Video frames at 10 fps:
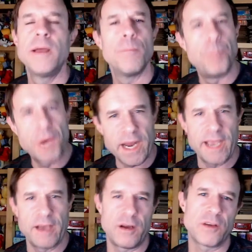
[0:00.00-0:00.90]
But
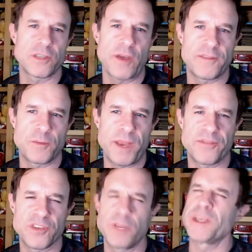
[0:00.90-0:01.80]
I also have to pay
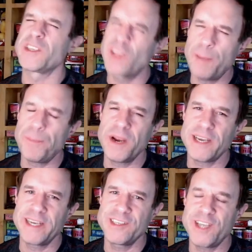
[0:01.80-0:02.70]
for shipping. So that part
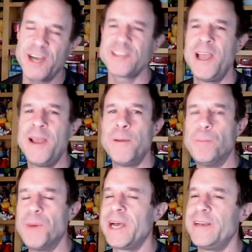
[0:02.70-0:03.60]
kind of sucks,
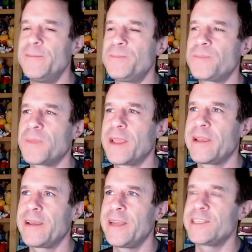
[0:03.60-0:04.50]
but
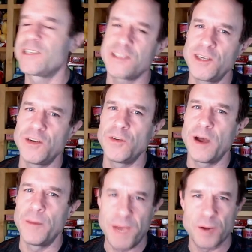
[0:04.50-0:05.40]
it's still
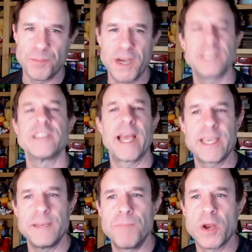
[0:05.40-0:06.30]
a better price and I
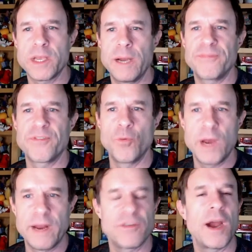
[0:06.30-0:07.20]
can mark it up for
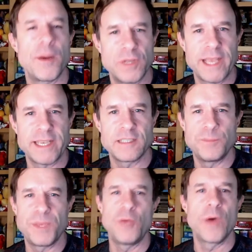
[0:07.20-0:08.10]
whatever I would like it to
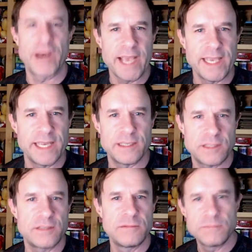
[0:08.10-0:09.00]
be when I get it
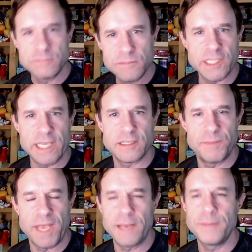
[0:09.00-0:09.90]
sent to me.